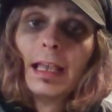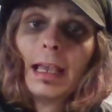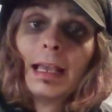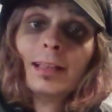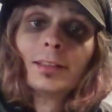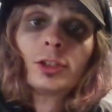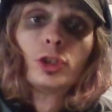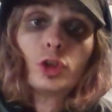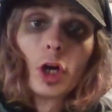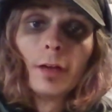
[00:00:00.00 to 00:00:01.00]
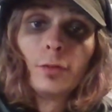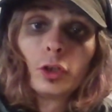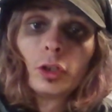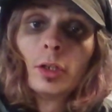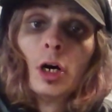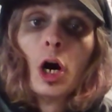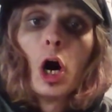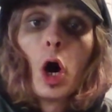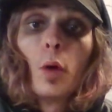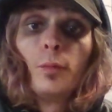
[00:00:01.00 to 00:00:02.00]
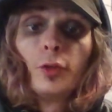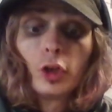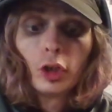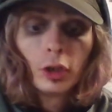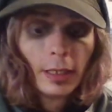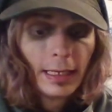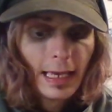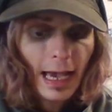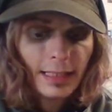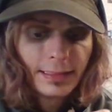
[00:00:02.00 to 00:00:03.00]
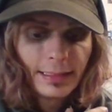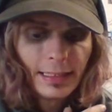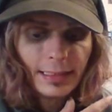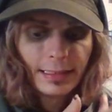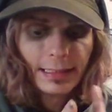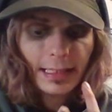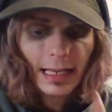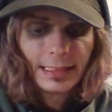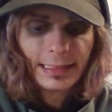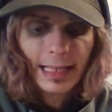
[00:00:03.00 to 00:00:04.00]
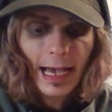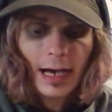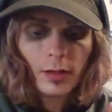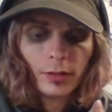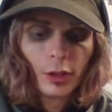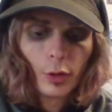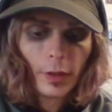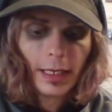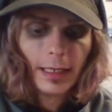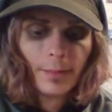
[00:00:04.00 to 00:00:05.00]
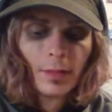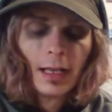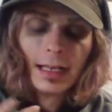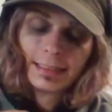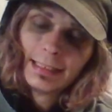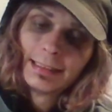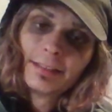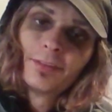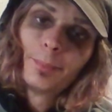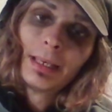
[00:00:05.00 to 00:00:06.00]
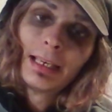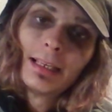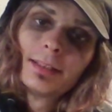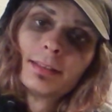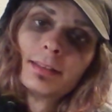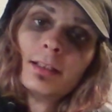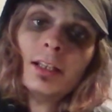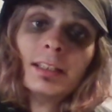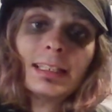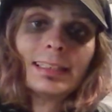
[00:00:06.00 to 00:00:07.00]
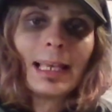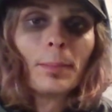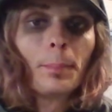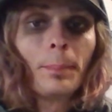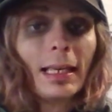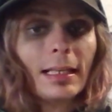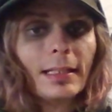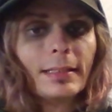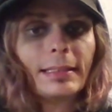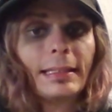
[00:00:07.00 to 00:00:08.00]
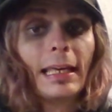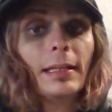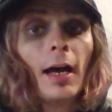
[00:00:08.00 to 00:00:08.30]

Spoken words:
It's joyful, hopeful, it has this nice sound to it. a sense of peace, the same peace that an